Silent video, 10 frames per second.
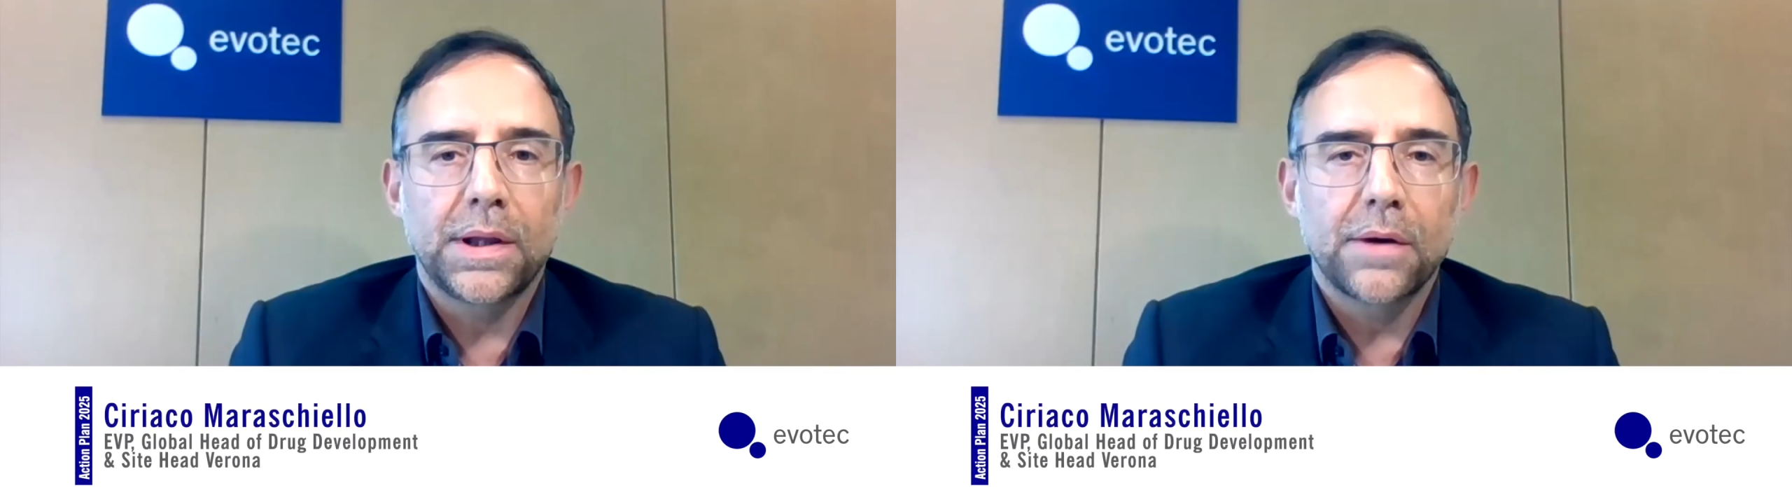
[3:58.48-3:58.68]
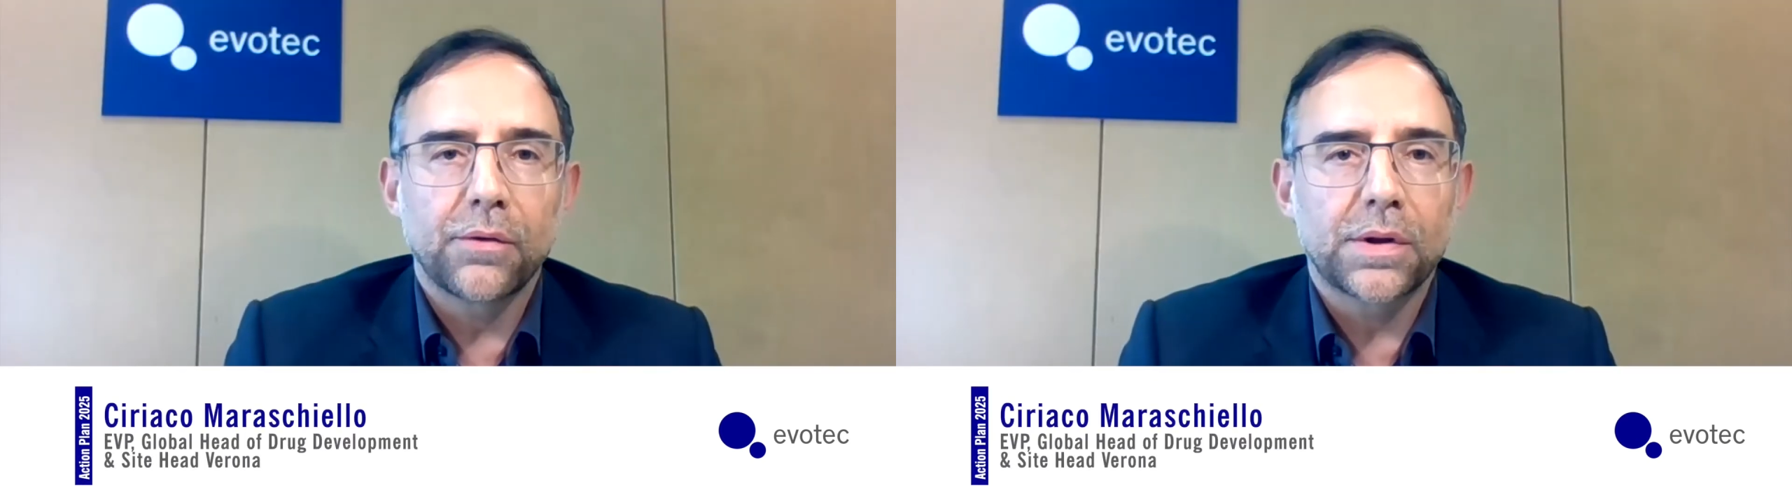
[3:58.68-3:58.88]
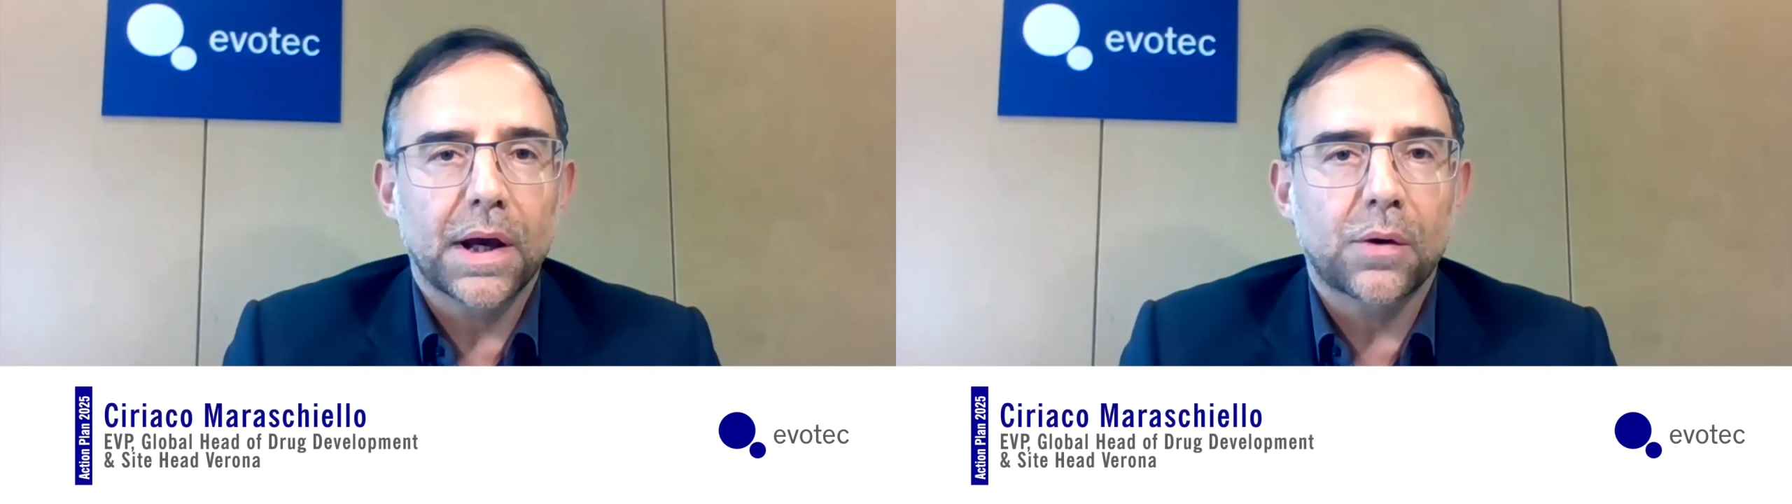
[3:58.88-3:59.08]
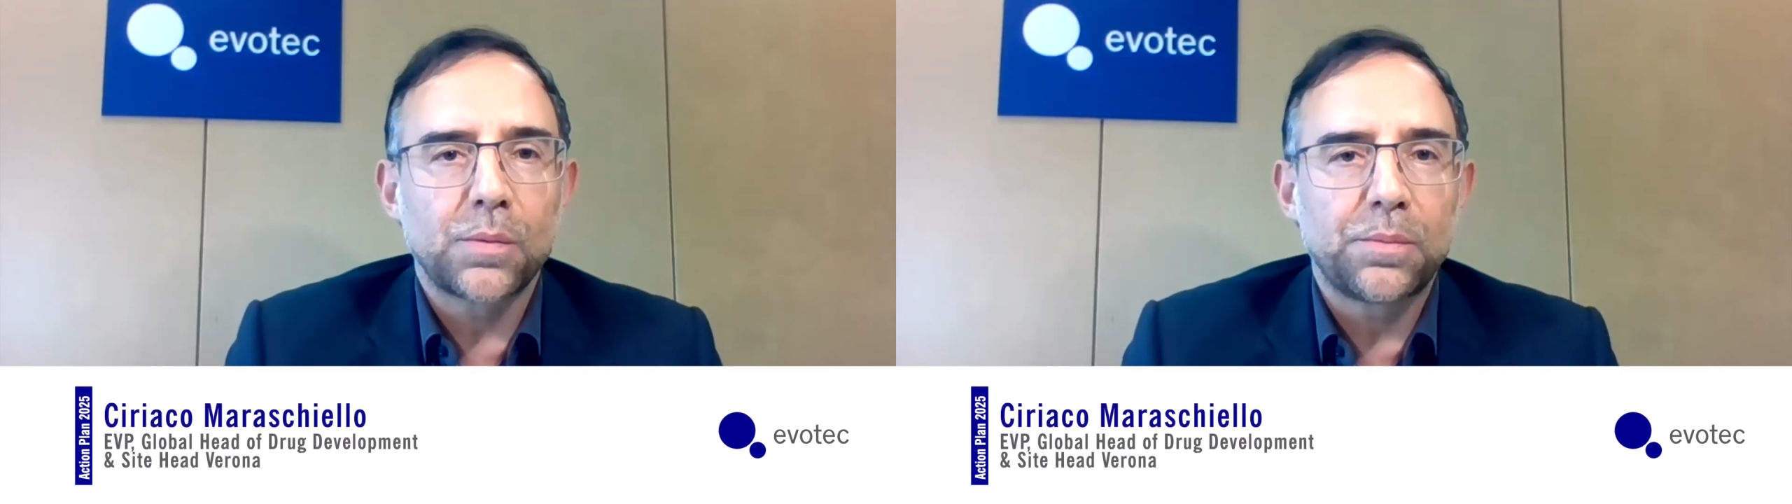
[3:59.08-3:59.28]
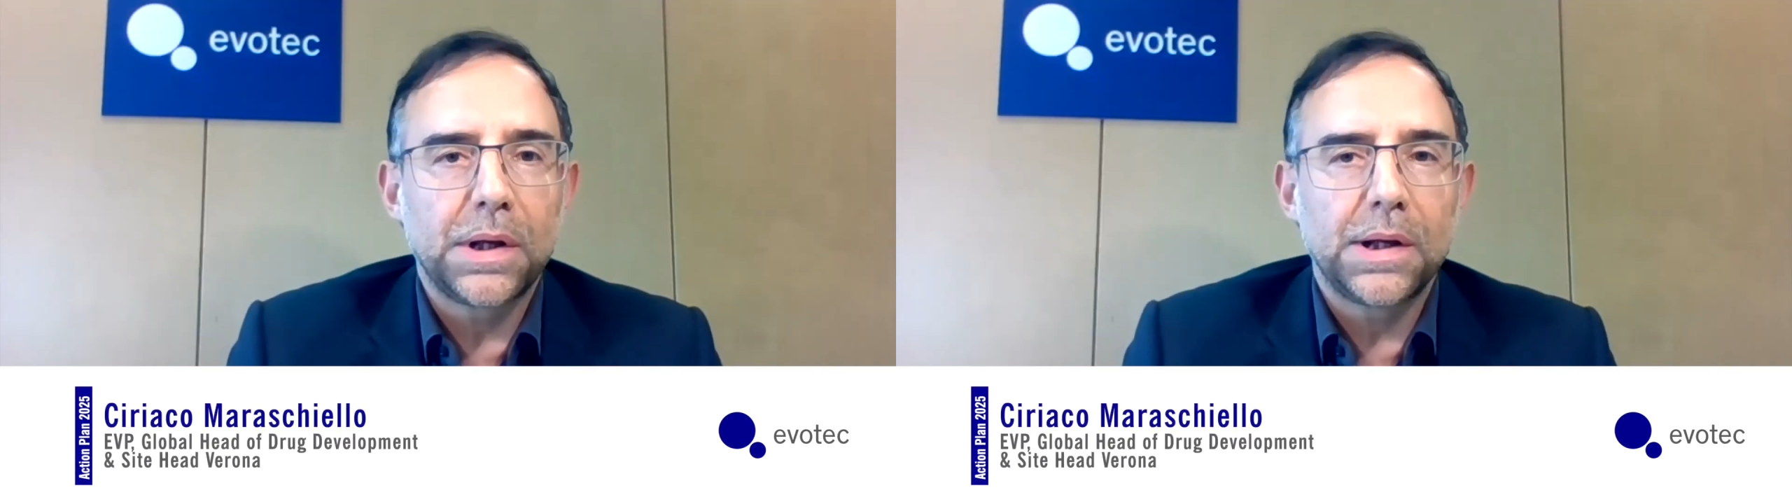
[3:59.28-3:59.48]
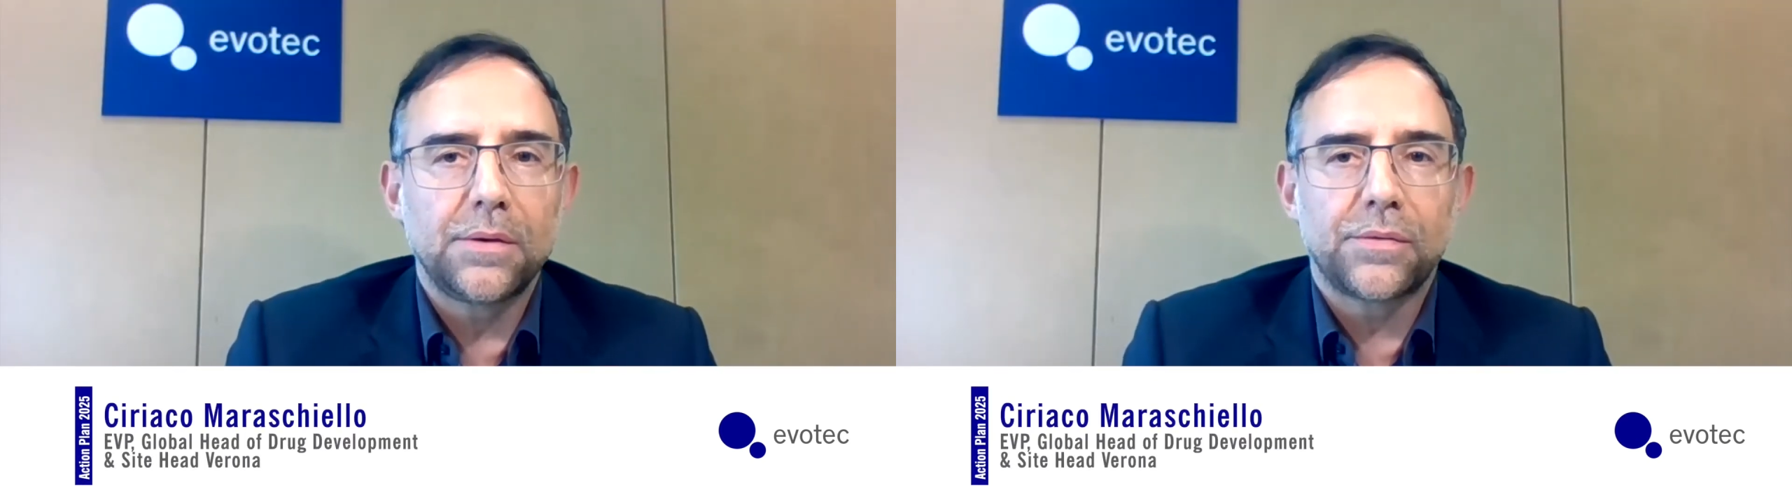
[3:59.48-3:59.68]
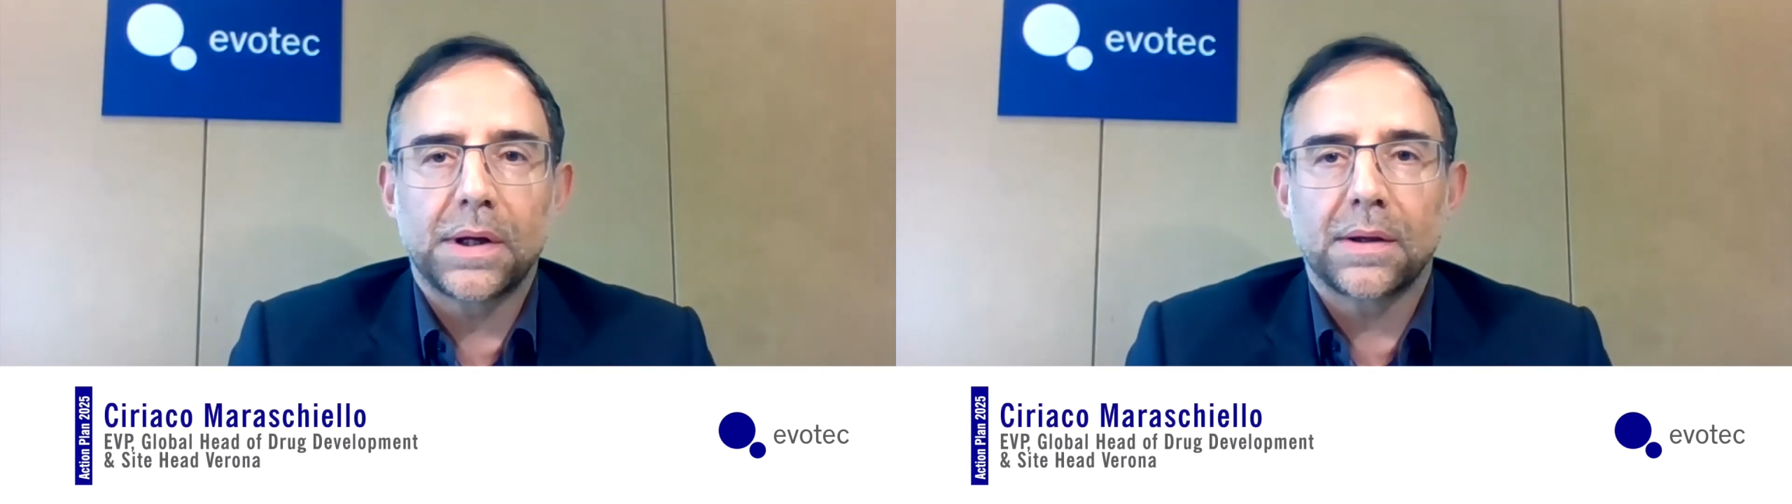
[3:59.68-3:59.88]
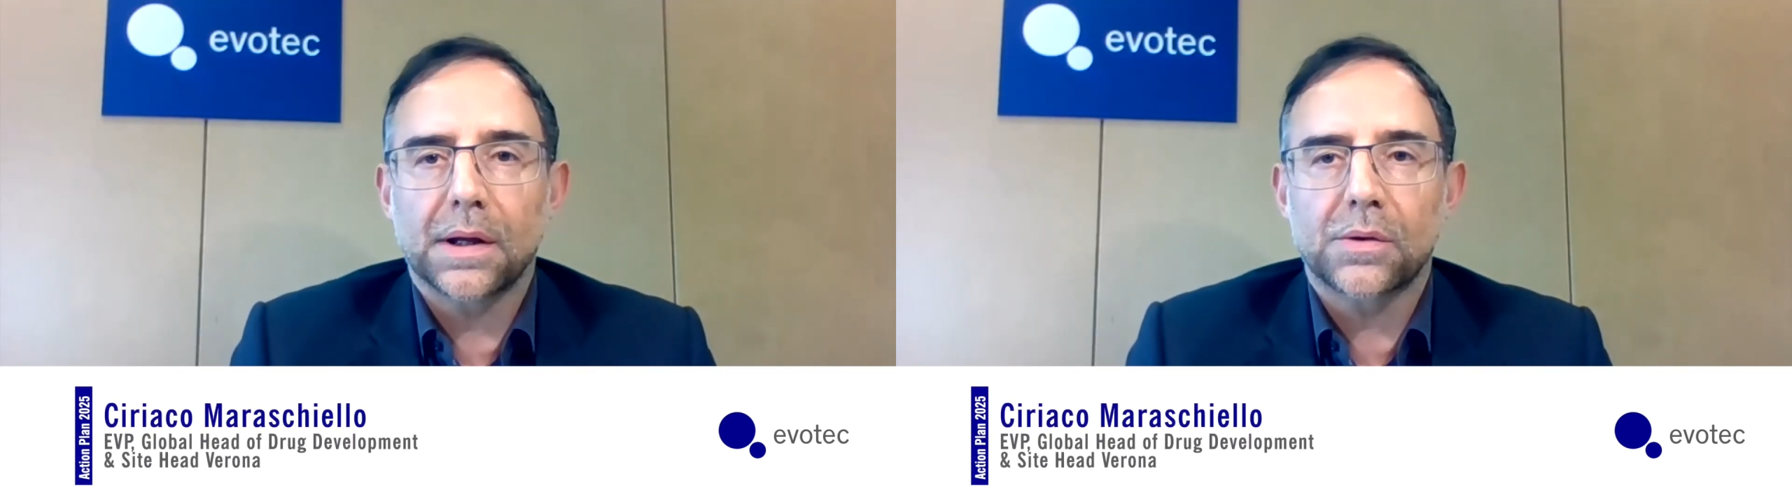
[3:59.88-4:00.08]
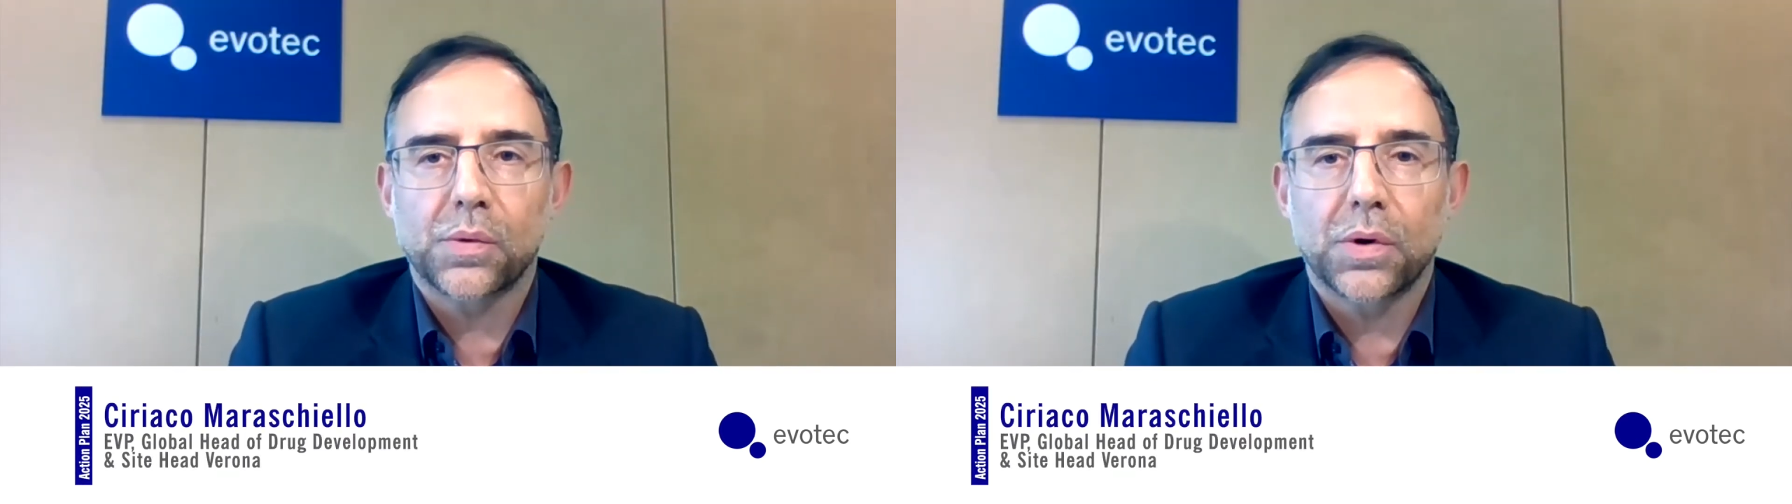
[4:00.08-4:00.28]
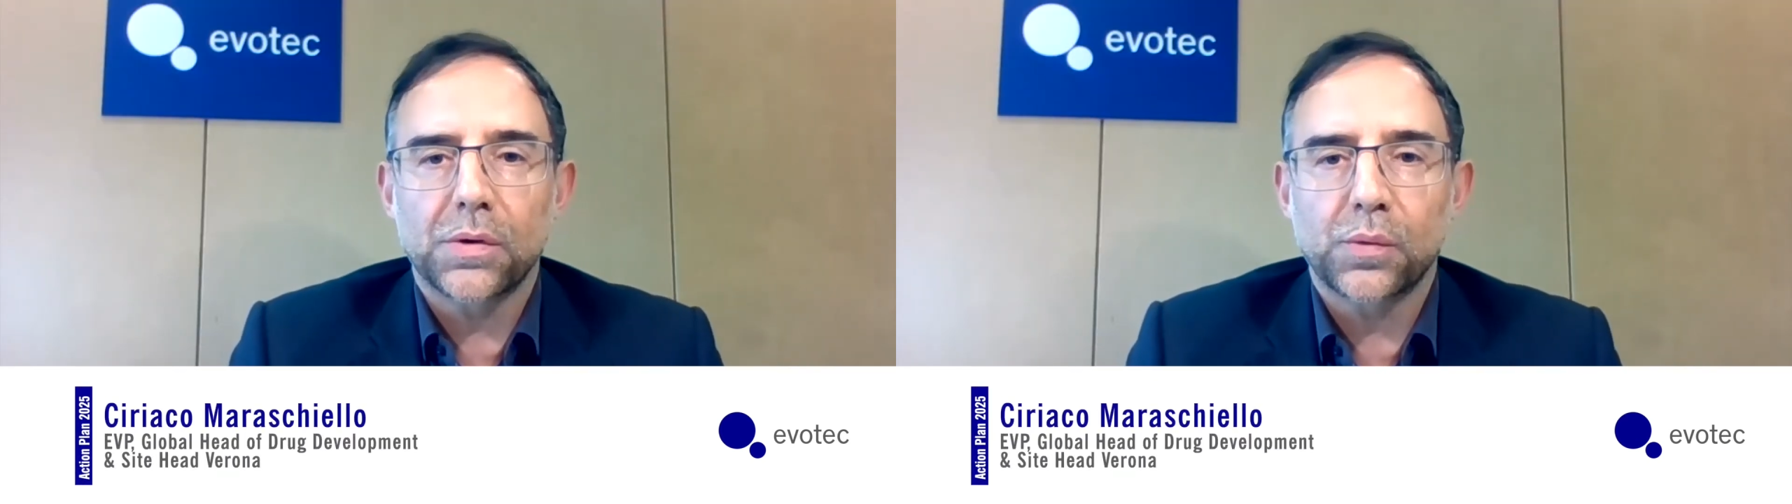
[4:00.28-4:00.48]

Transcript: Evotec, we believe in that word, we